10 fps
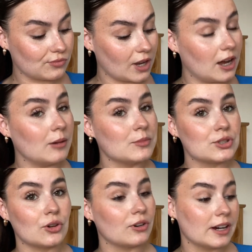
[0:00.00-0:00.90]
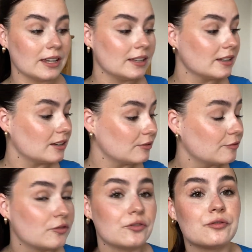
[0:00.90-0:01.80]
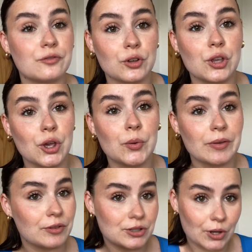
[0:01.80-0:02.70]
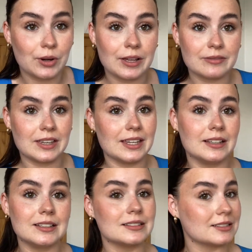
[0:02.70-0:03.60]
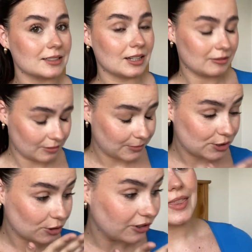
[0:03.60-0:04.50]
I'm sorry for you if you don't like fajitas. I'm sorry.